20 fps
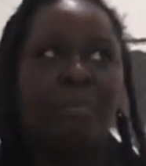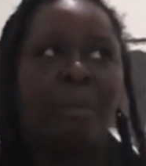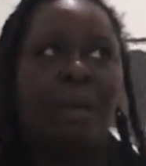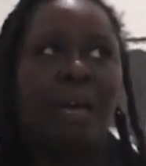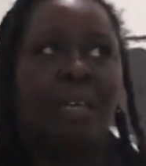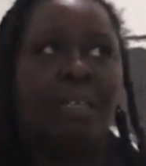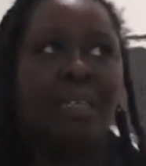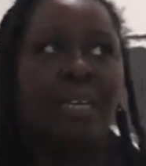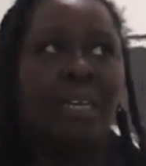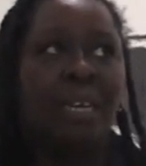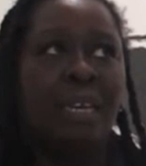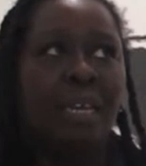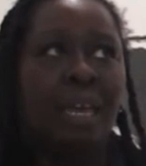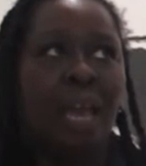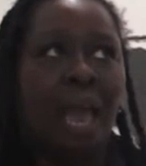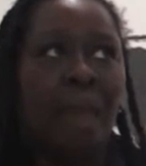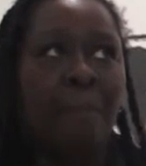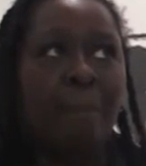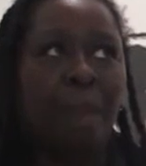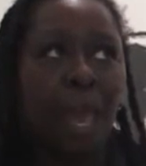But
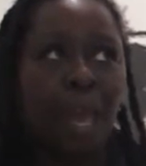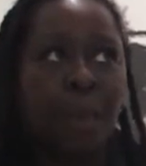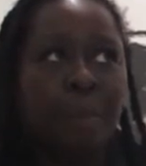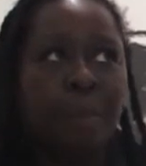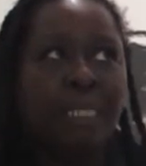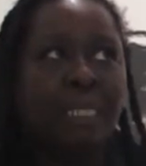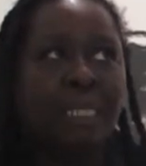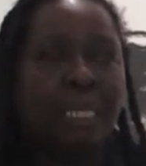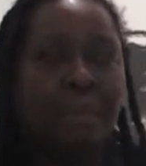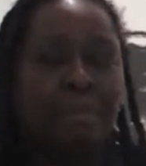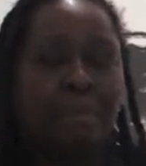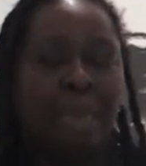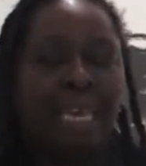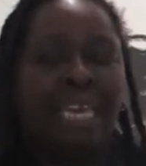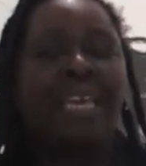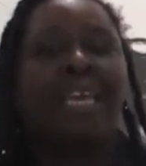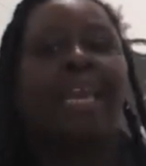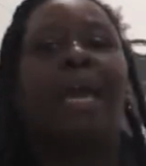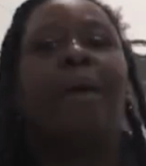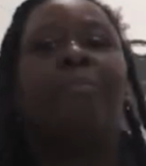I'm hoping to make
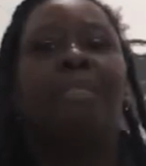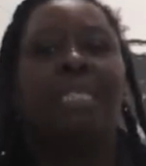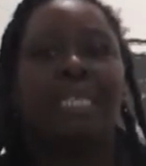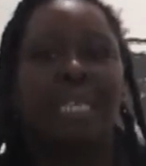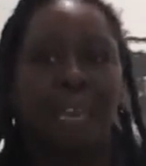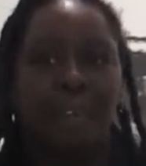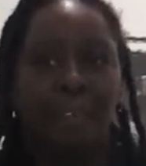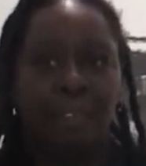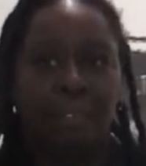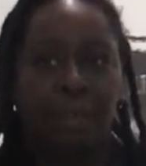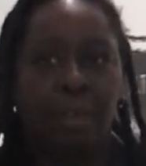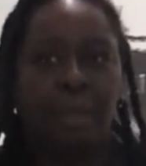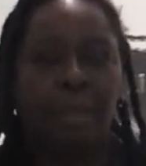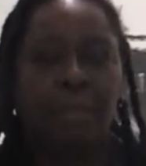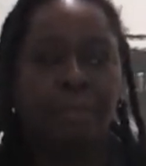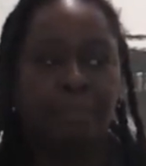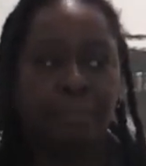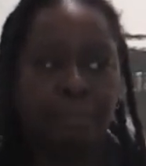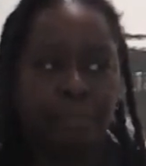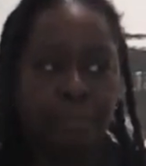it come together.
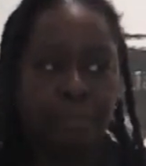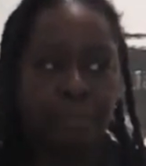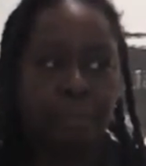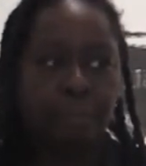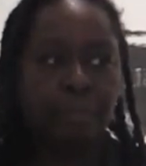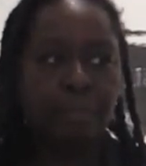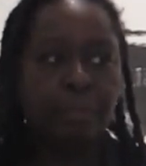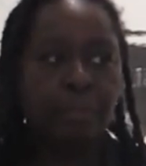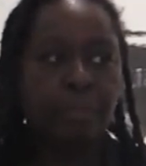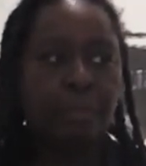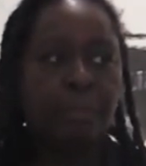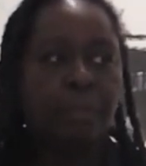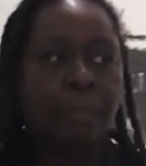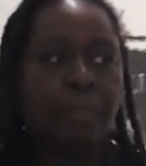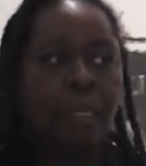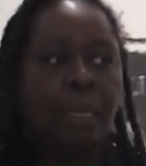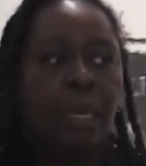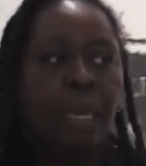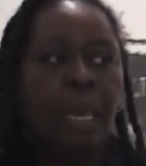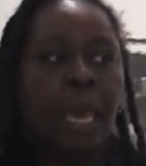
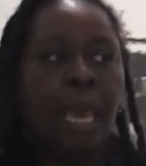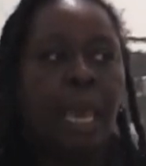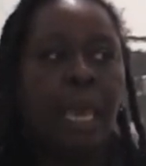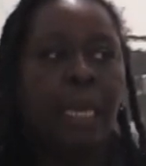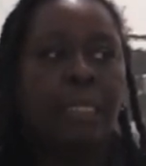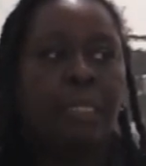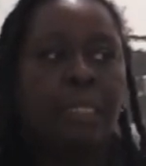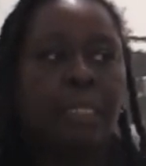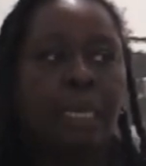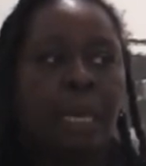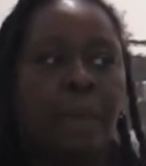And